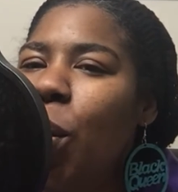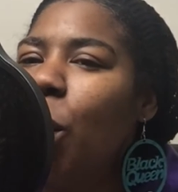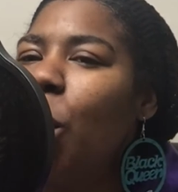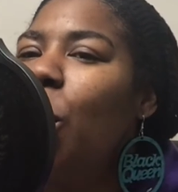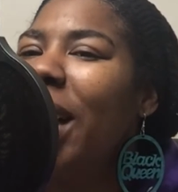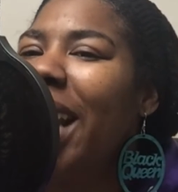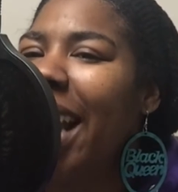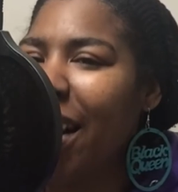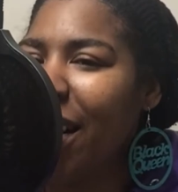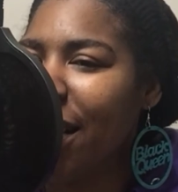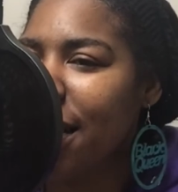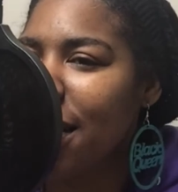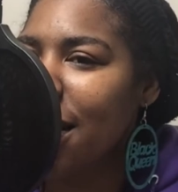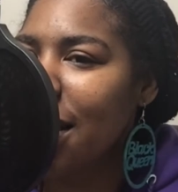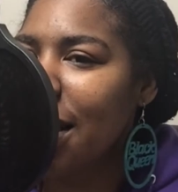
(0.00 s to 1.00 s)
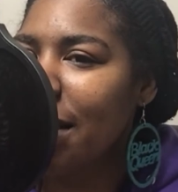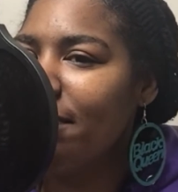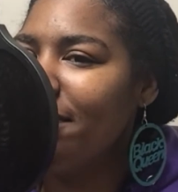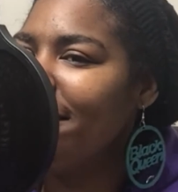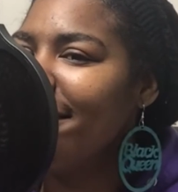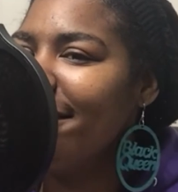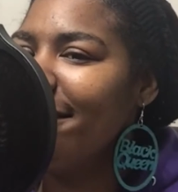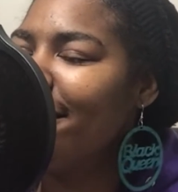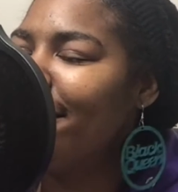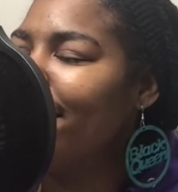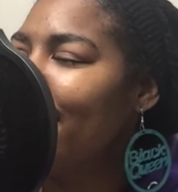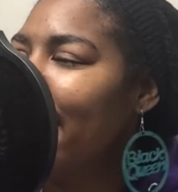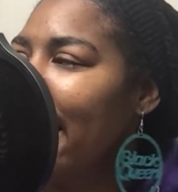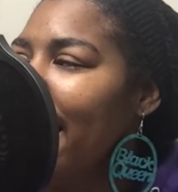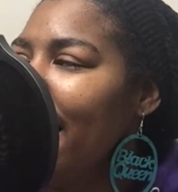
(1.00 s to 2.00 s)
who cares?
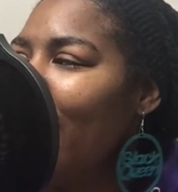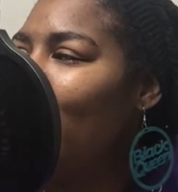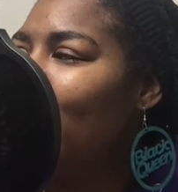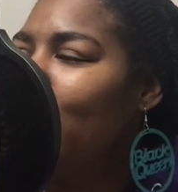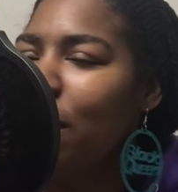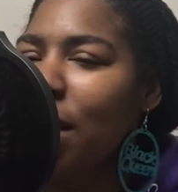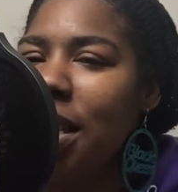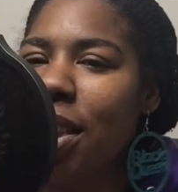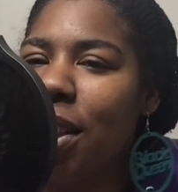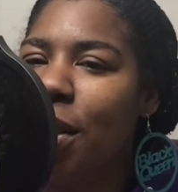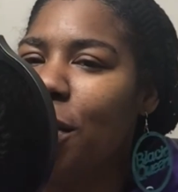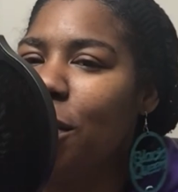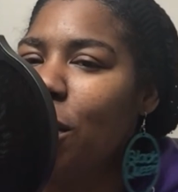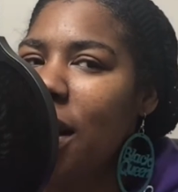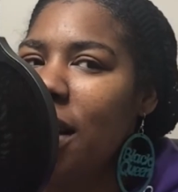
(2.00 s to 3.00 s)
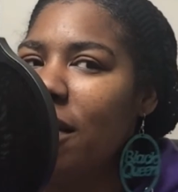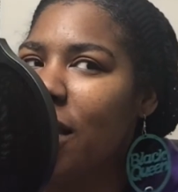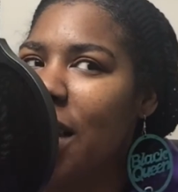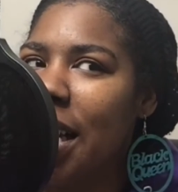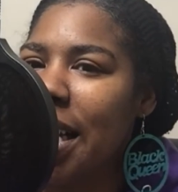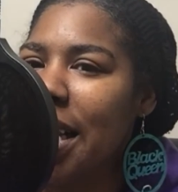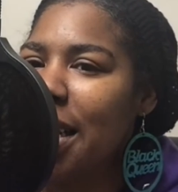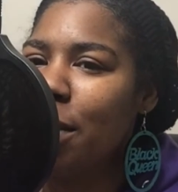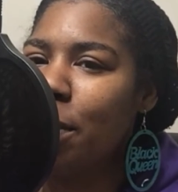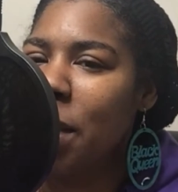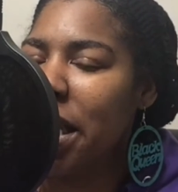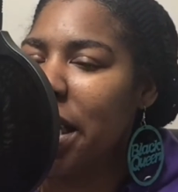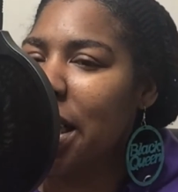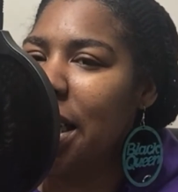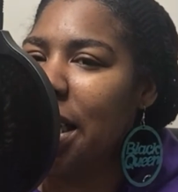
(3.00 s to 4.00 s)
And the only reason you're relevant is
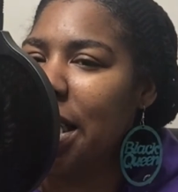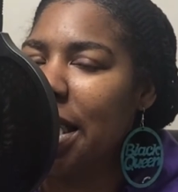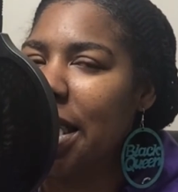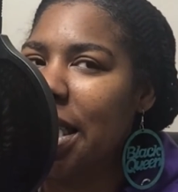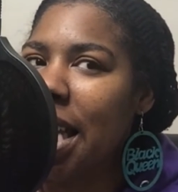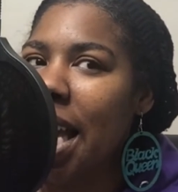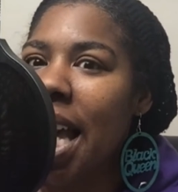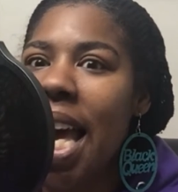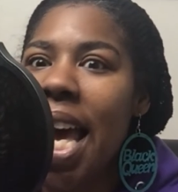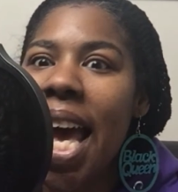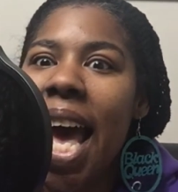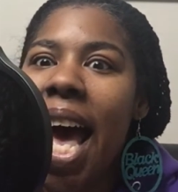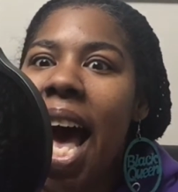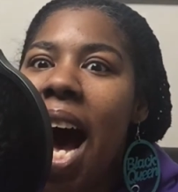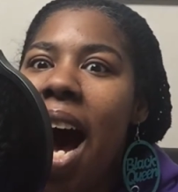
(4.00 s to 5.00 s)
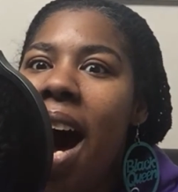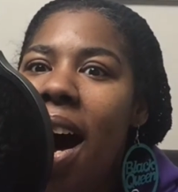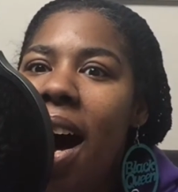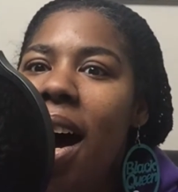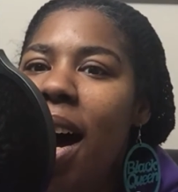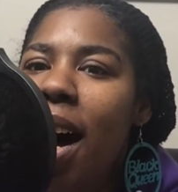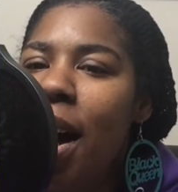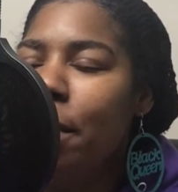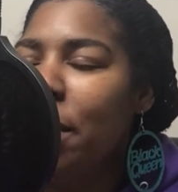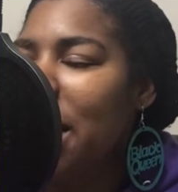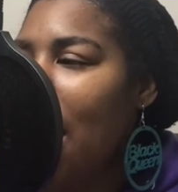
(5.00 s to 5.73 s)
because I'm